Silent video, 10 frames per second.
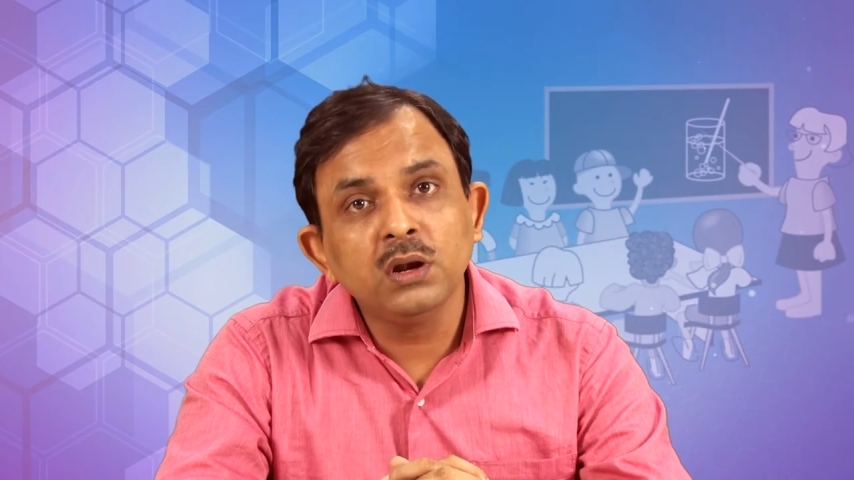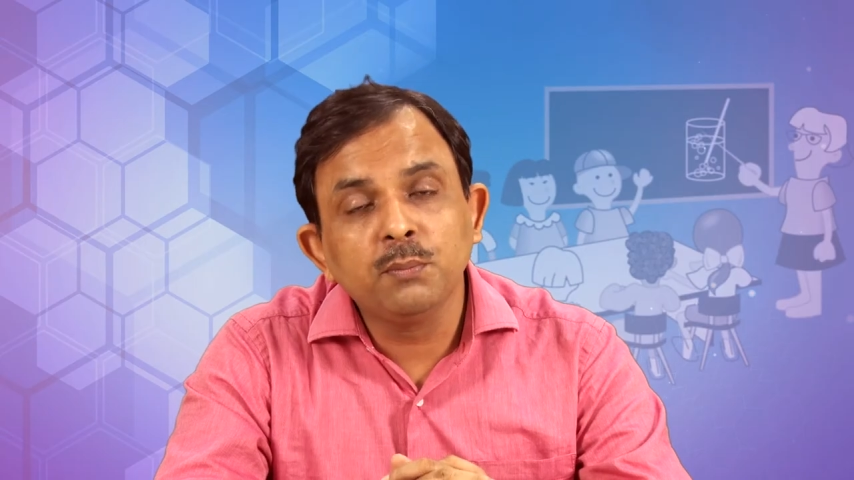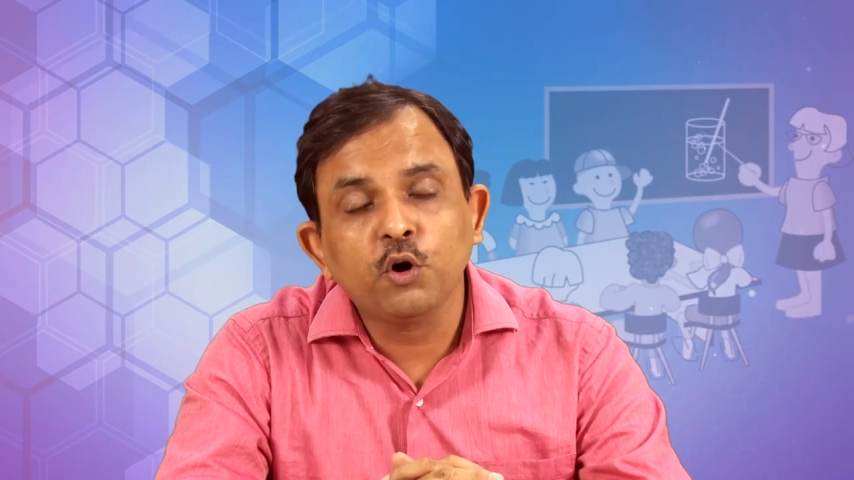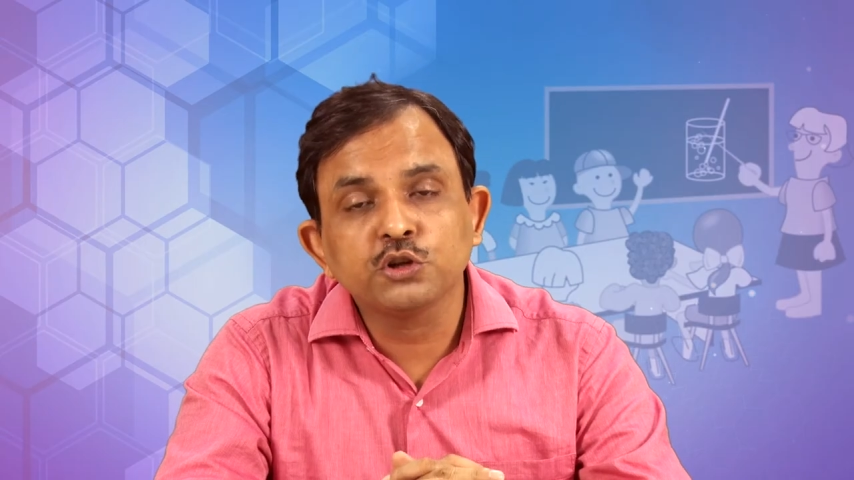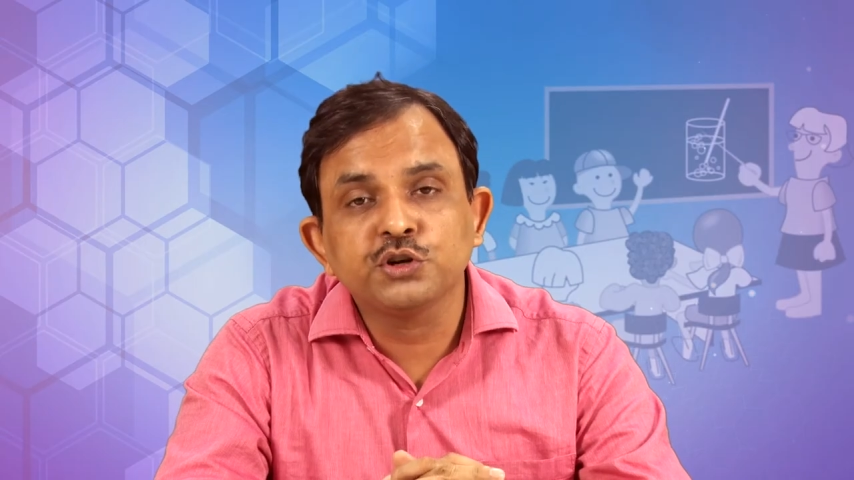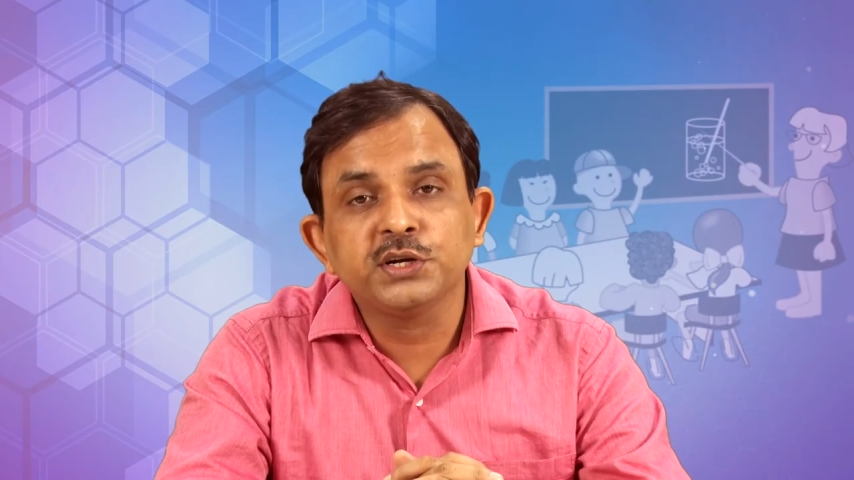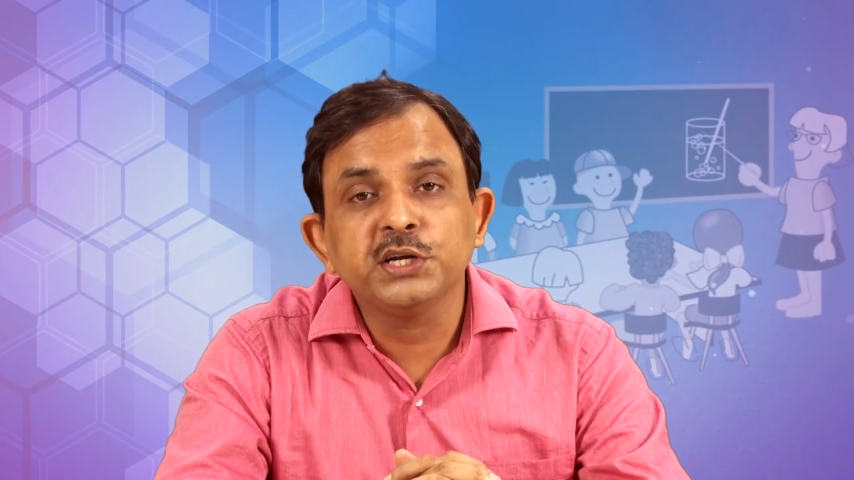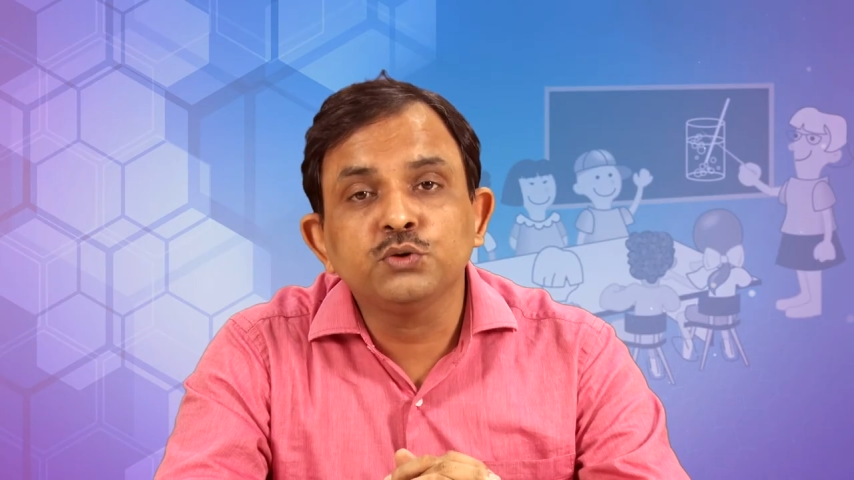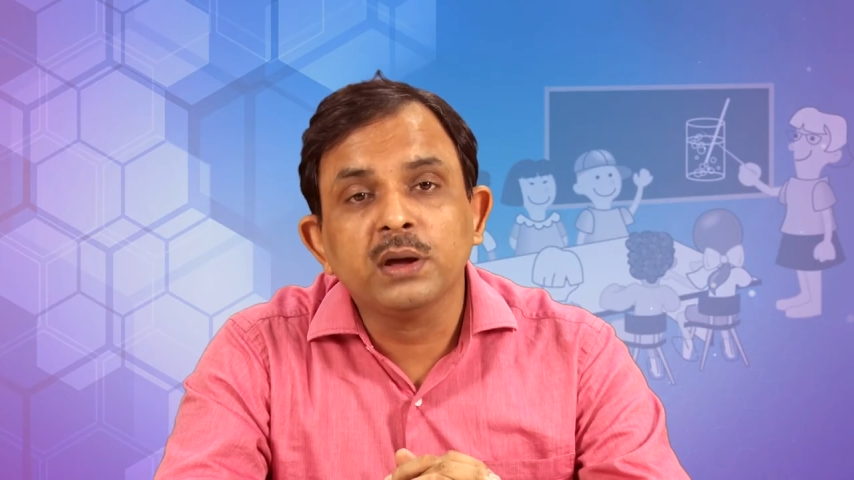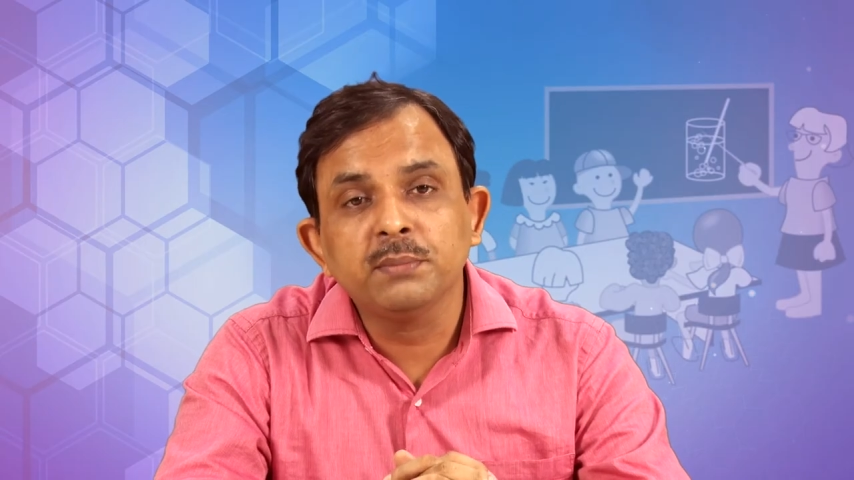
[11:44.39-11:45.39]
opportunity
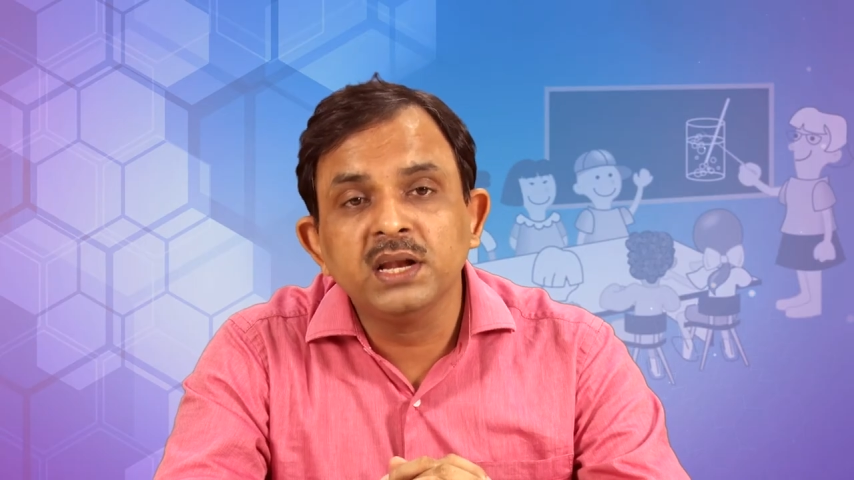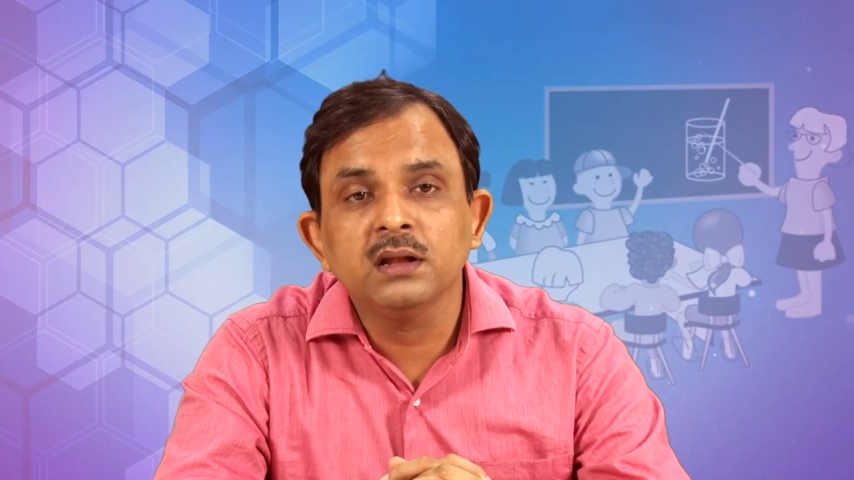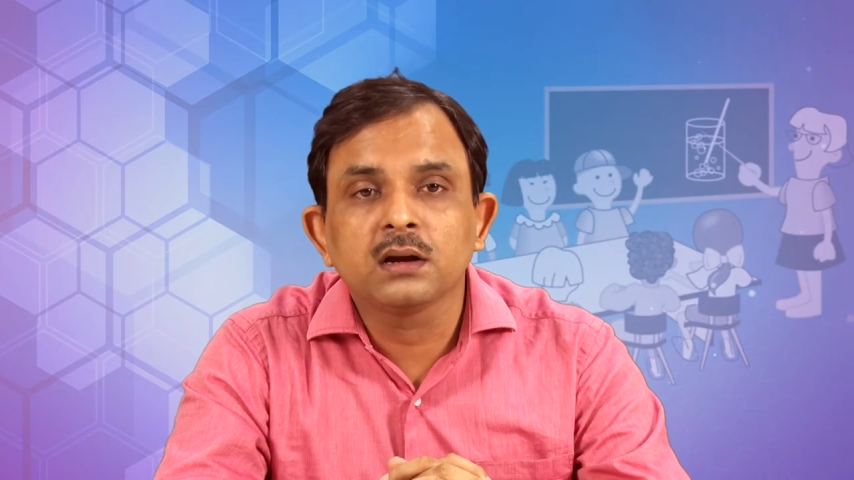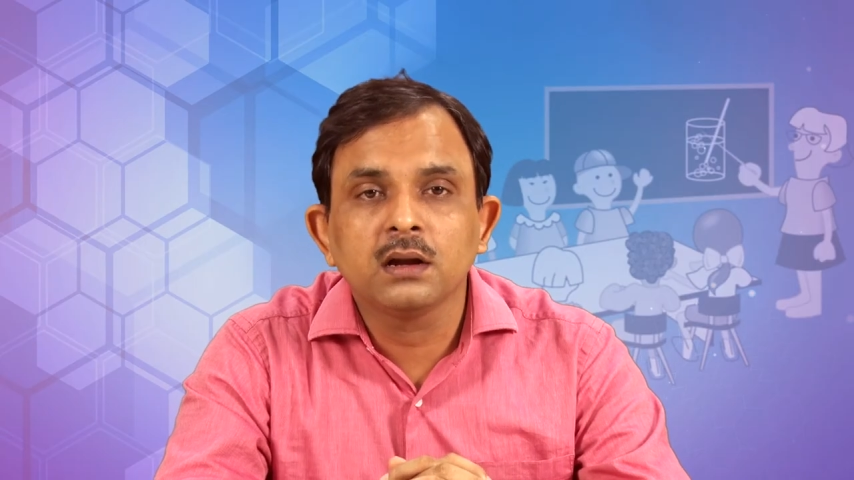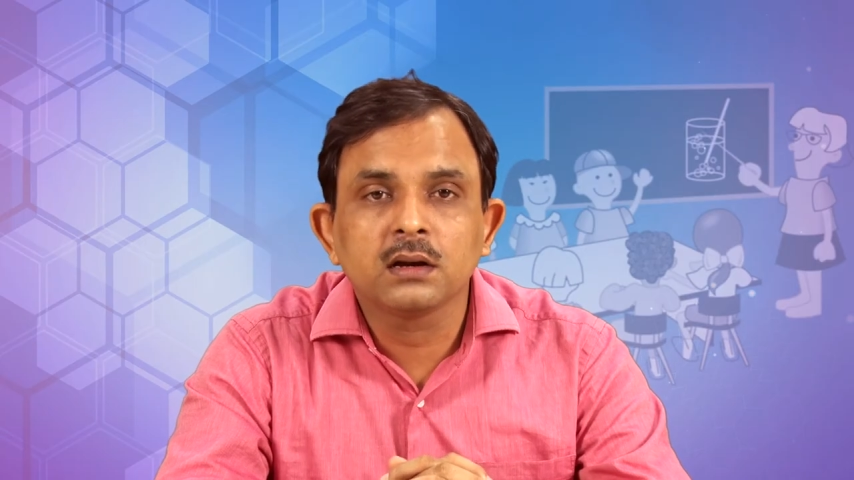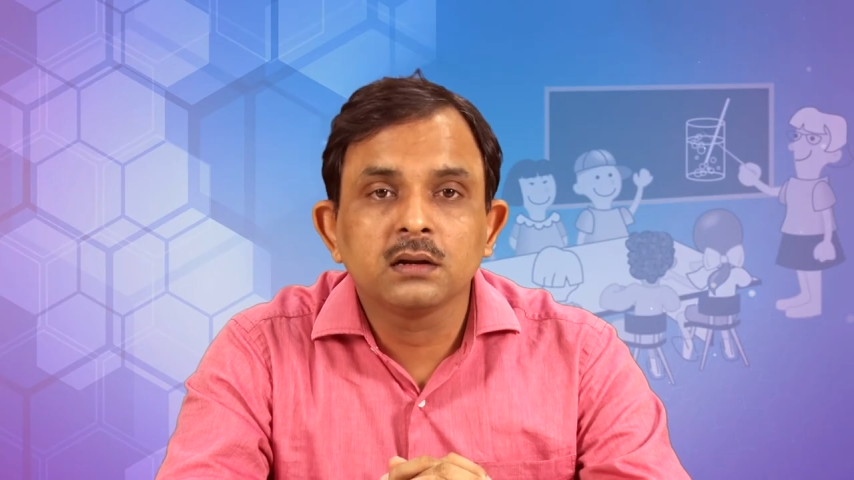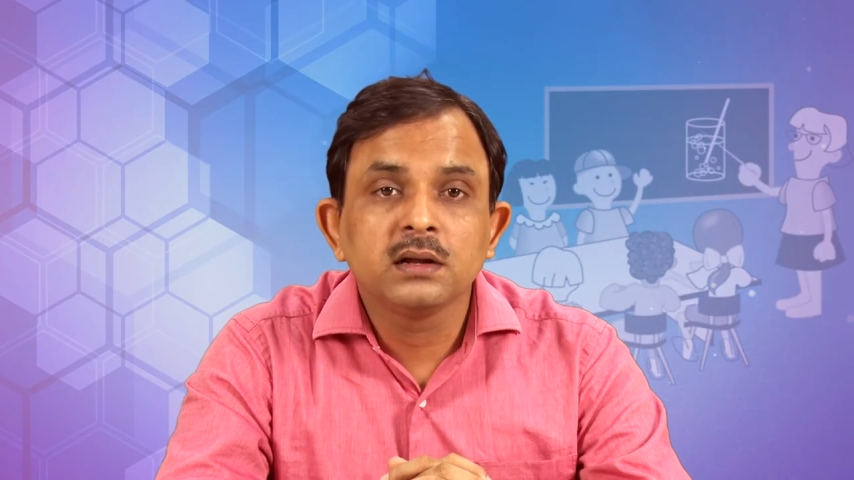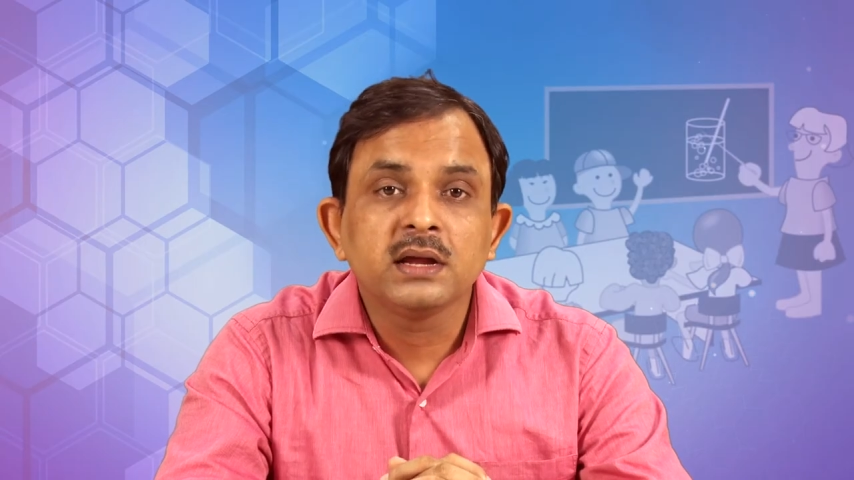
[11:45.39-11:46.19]
to every learner,